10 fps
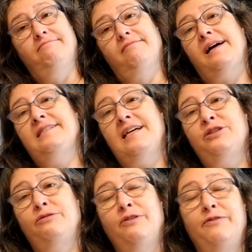I sat
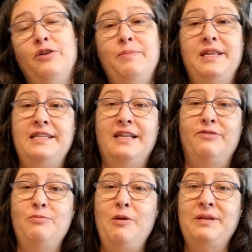there for a few minutes, and a
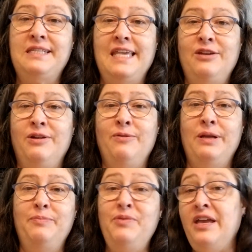few moments later it
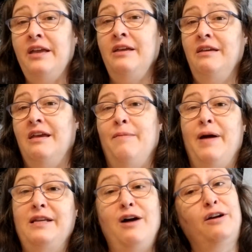went bing, and
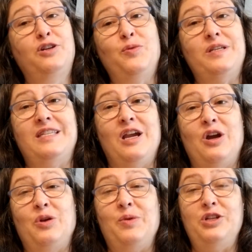my doctor was there,
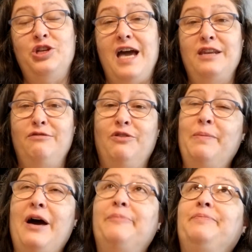and we chatted for
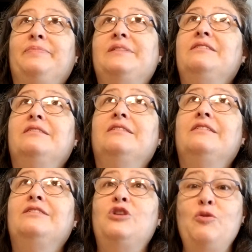about
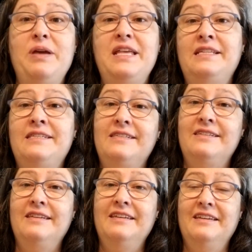2 minutes,
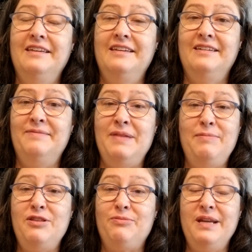
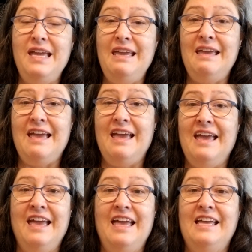maybe 3.
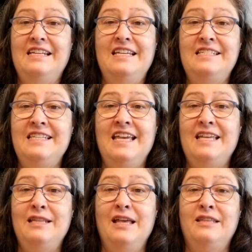And he
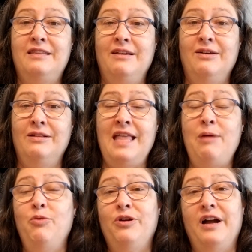said that the
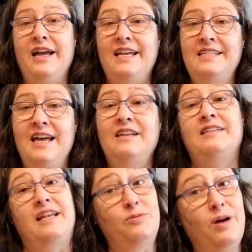lab work I had done, because
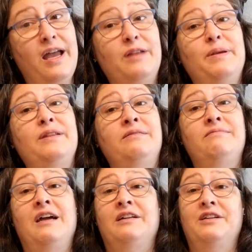that's why I had been
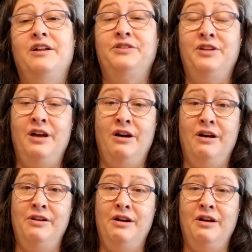at
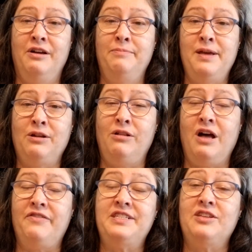a medical
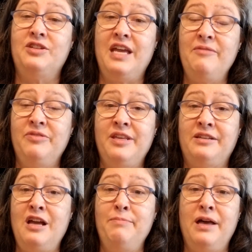office the other day,
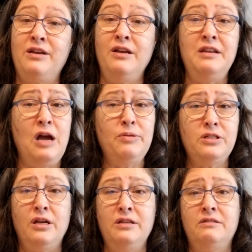had come back good, and I was
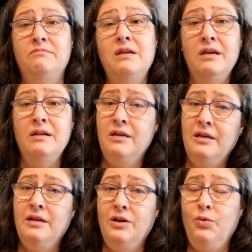good.
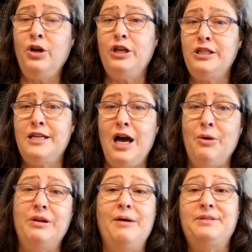We're good to go.
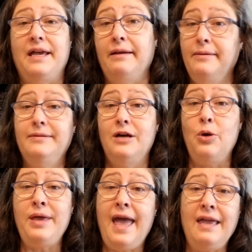And I was like,
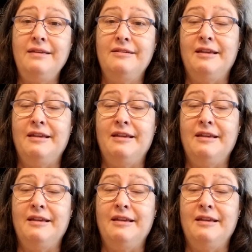okay.